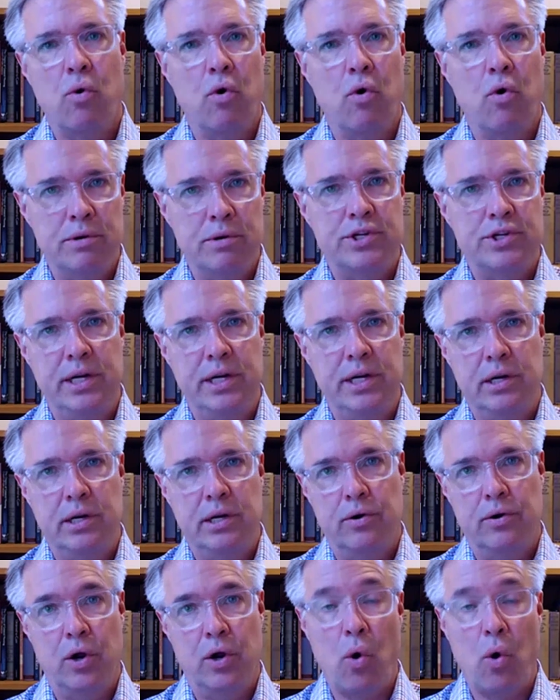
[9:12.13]
or machine
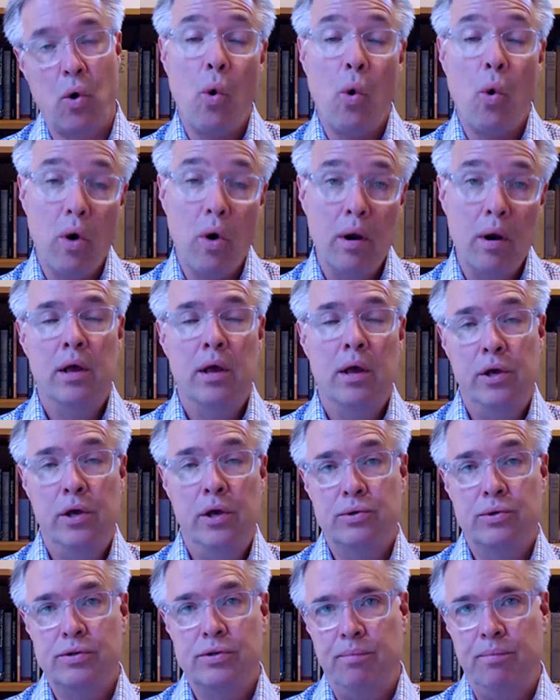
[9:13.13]
learning or
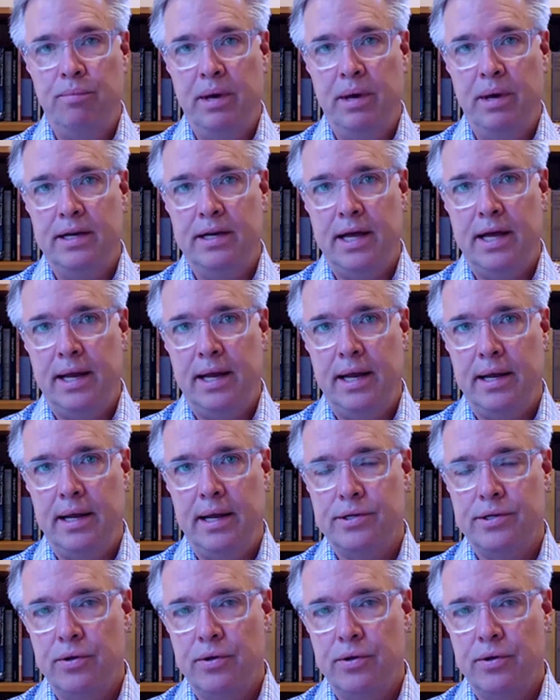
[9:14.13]
use of big data,